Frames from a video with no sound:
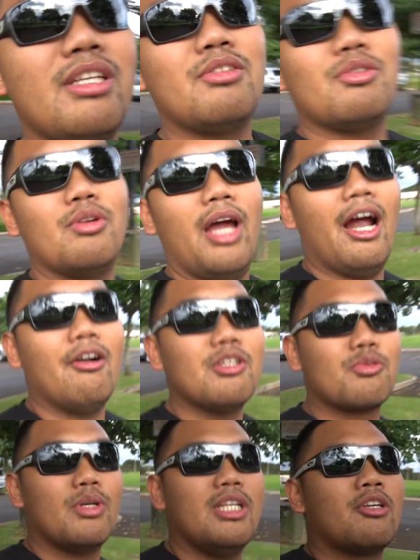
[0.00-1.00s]
thing too,
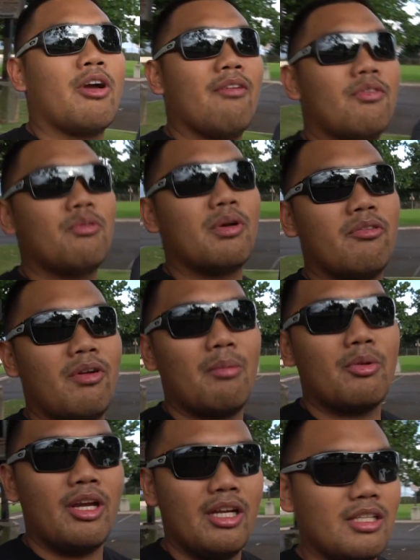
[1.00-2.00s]
Aaron's really crafty with
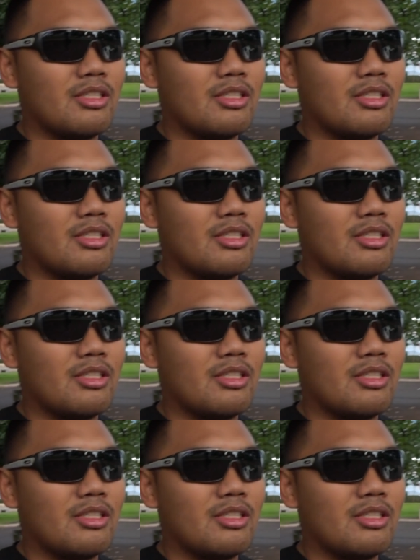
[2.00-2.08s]
fabricating